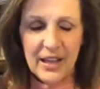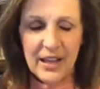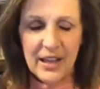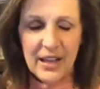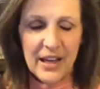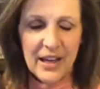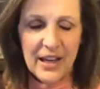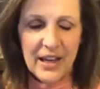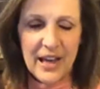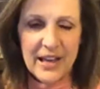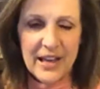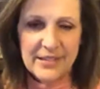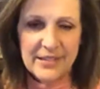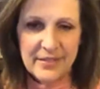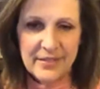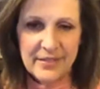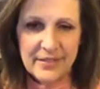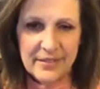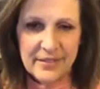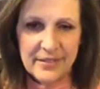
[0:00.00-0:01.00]
at
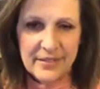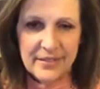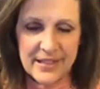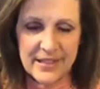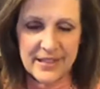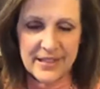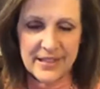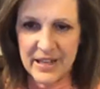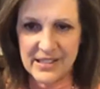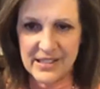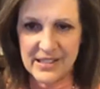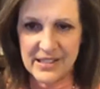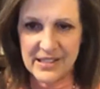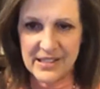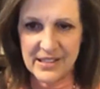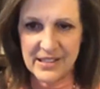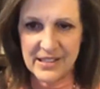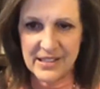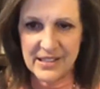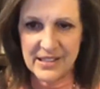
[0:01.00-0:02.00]
10 minutes to the
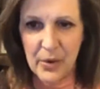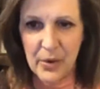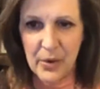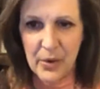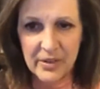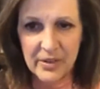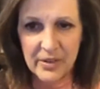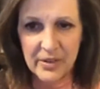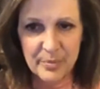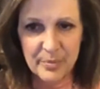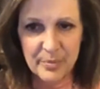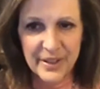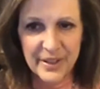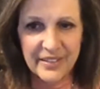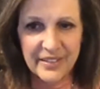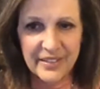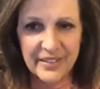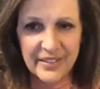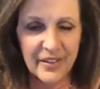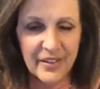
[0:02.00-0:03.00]
hour, but are
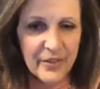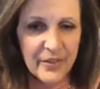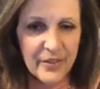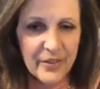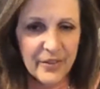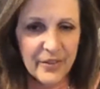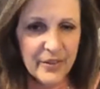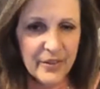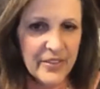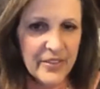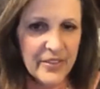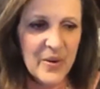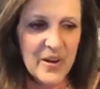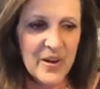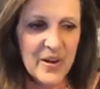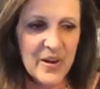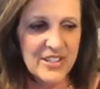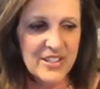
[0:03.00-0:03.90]
there any other questions?